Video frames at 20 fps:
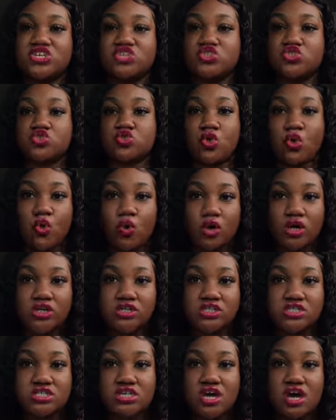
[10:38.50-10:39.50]

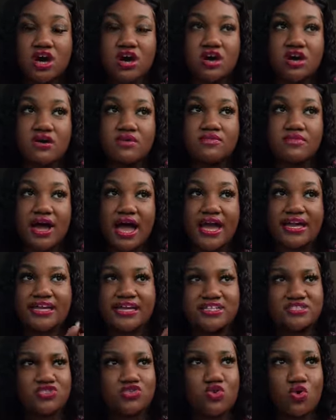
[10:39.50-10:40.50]
skirt. I
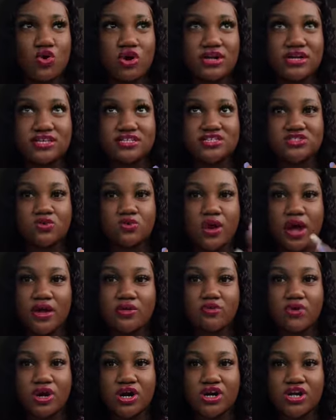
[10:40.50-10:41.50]
guess skirt is the
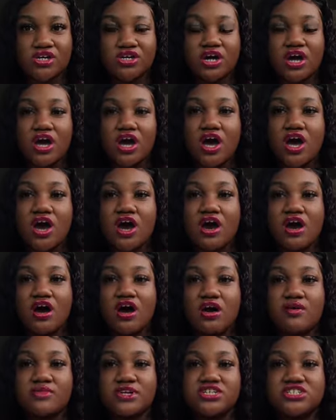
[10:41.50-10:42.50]
right word.
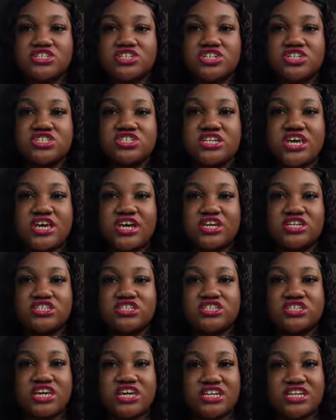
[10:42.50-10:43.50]
It's just a
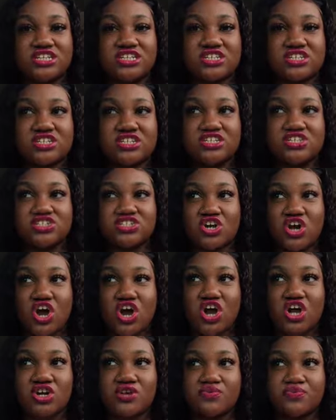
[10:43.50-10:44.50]
tennis
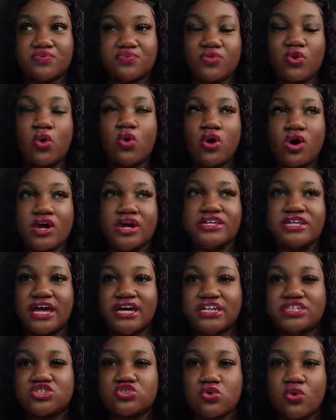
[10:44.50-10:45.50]
skirt, or
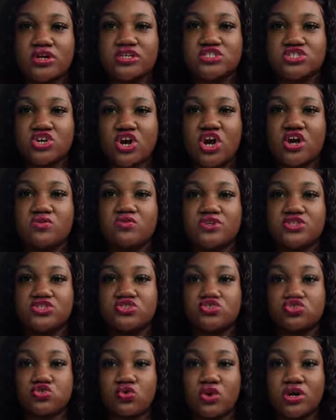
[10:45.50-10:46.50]
like a short skirt
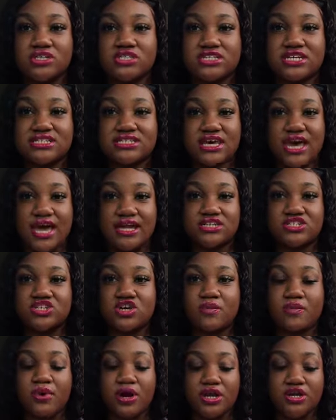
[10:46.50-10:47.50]
with shorts attached
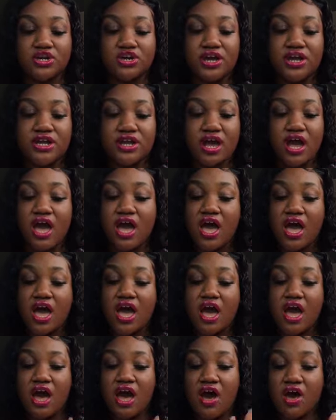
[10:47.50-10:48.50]
up under it.
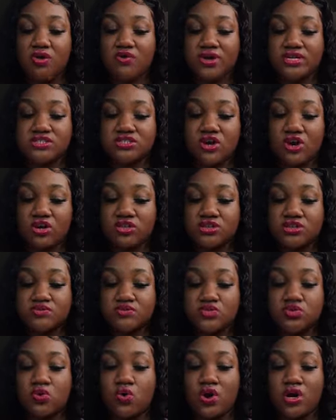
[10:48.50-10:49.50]
I always called
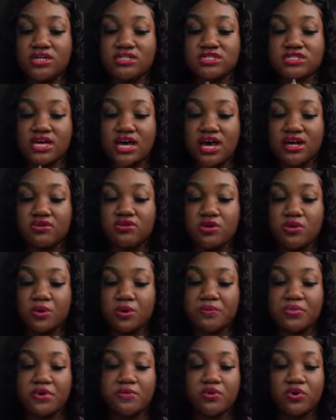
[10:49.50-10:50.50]
them skirts. I don't know
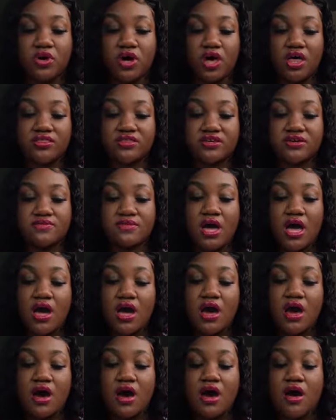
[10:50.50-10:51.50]
what people call them.
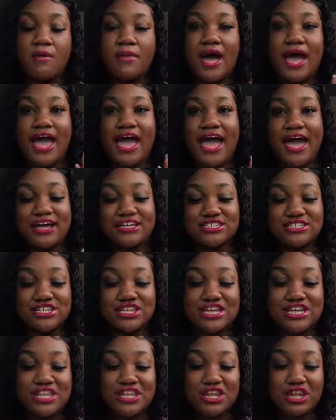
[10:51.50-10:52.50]
I
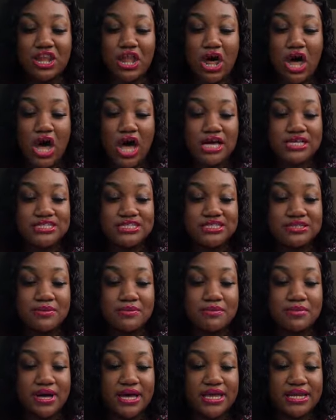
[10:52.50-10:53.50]
actually lost
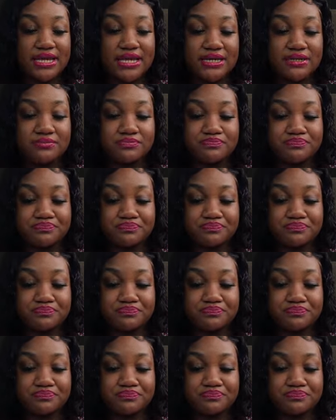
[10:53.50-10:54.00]
money